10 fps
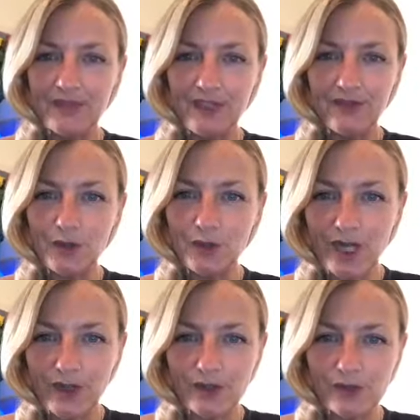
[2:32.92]
If you
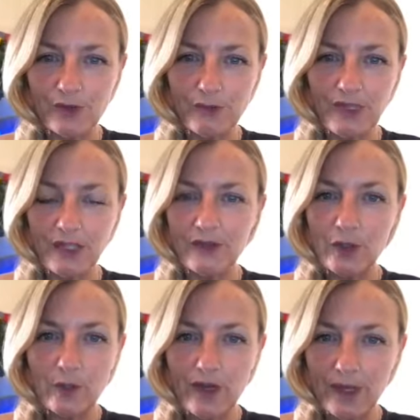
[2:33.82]
coach with me, if
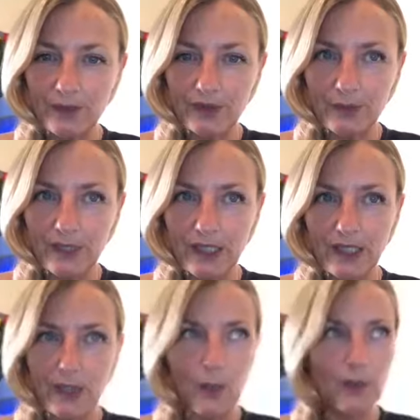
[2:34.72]
you work with
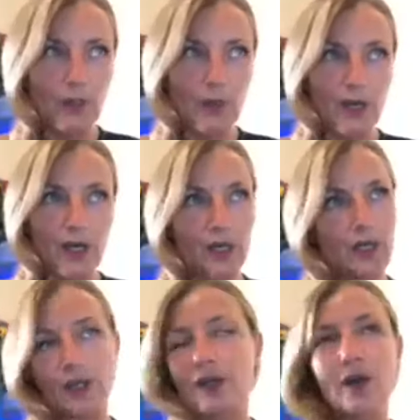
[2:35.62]
me, we
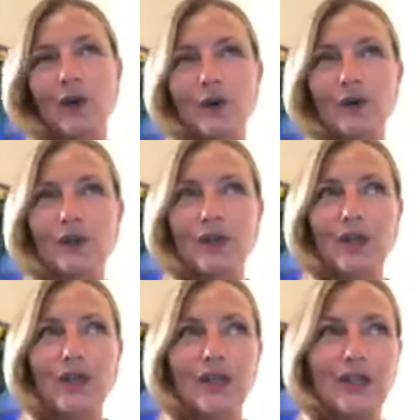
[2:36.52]
work on
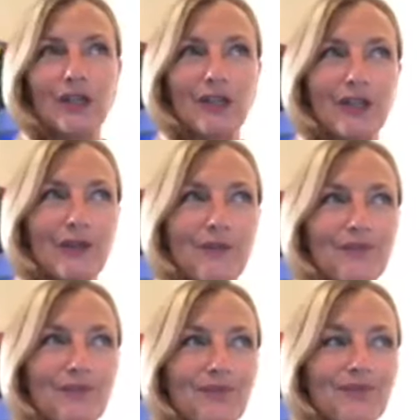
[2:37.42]
the
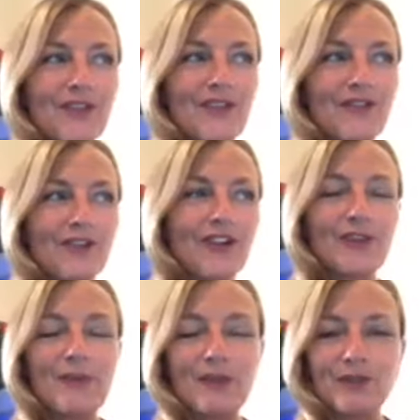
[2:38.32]

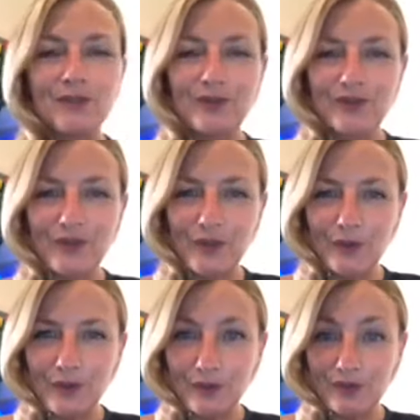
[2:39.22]
fundamentals of who
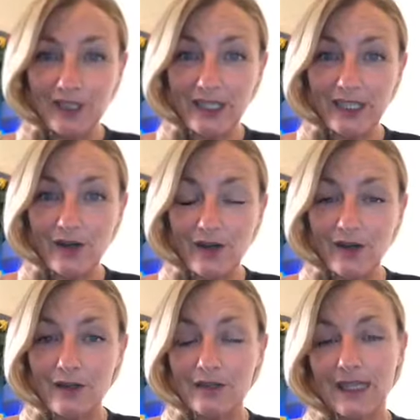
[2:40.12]
you really
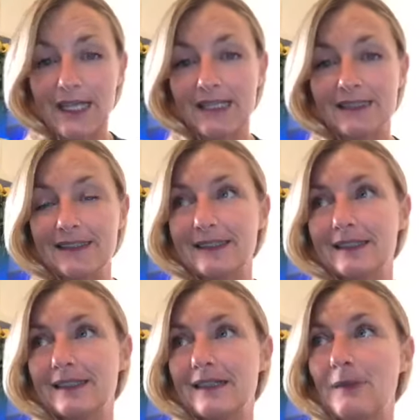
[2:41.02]
are and
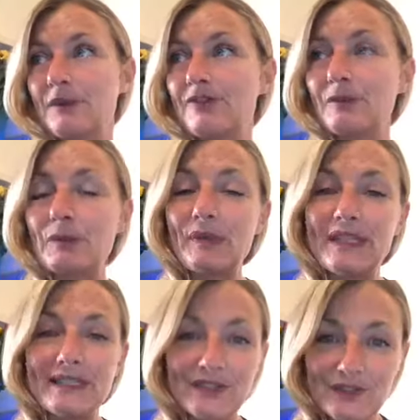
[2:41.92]
coming from a
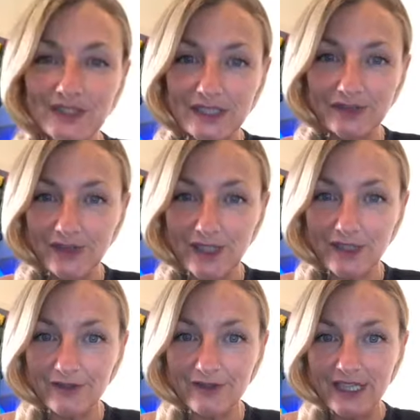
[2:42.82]
place of
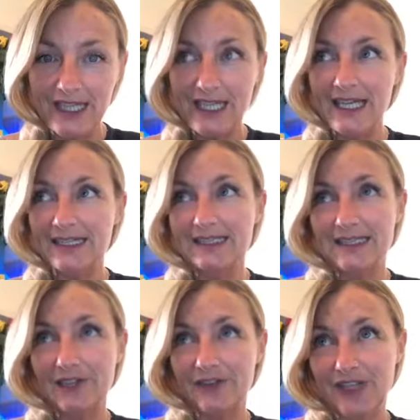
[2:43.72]
self-love and
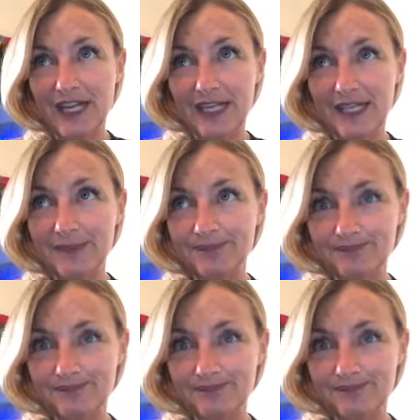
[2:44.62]
self-care.